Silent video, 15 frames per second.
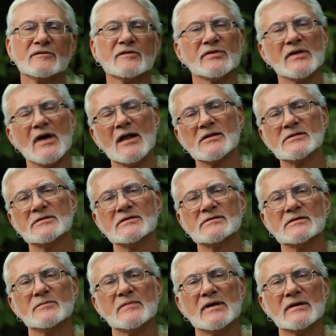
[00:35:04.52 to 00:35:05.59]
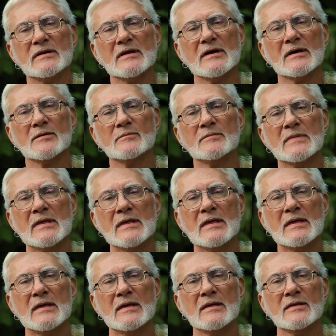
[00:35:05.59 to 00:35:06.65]
of Catholicism and
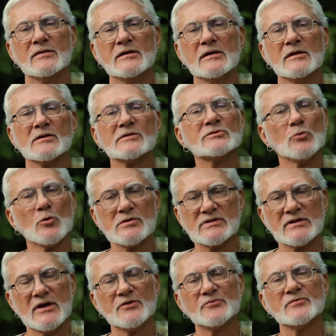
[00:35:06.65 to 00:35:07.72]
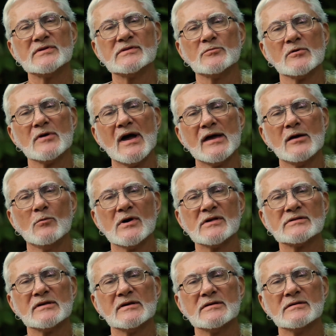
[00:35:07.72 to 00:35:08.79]
the source countries where
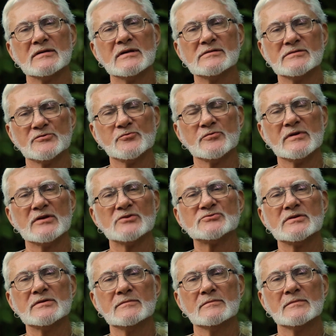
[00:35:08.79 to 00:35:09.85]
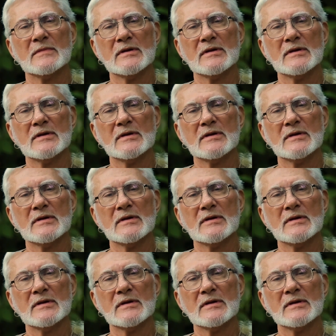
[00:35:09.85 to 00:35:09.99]
ayahuasca is a tradition,